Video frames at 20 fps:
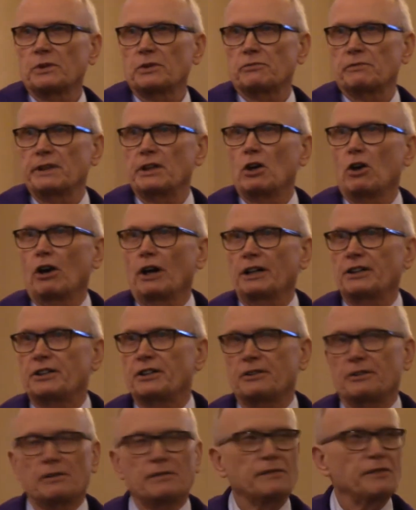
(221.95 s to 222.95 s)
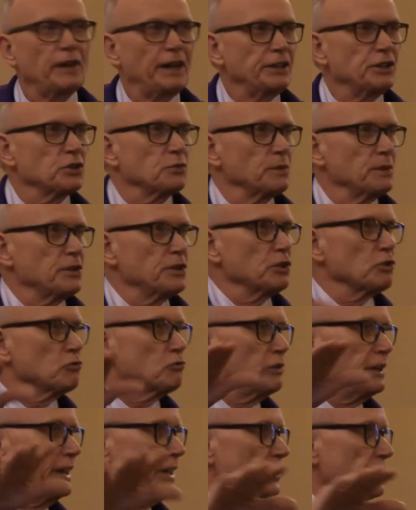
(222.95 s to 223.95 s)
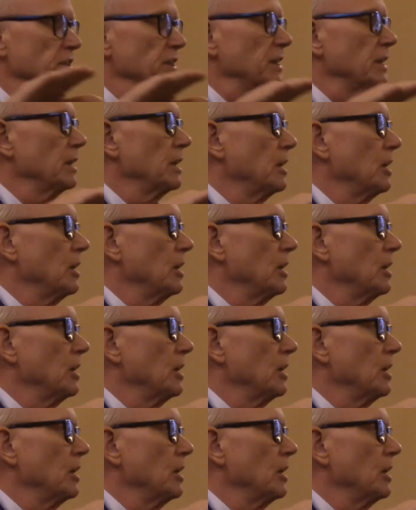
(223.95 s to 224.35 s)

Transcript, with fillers: with regard to their fights with the Greeks,